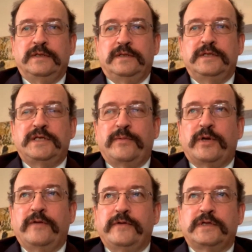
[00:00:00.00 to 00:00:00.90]
this
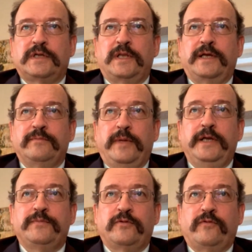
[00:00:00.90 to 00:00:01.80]
demographic decline
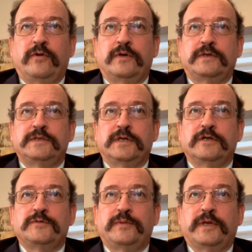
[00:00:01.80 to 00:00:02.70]
might provoke
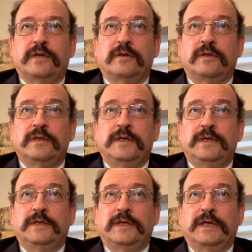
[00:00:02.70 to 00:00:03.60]
serious political
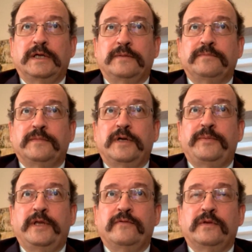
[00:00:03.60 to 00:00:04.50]
um,
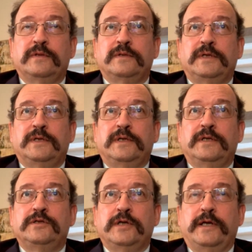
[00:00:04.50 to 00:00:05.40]
upheaval
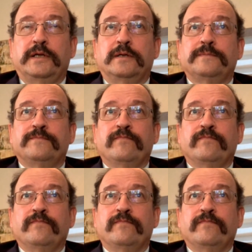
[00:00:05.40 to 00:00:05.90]
in China.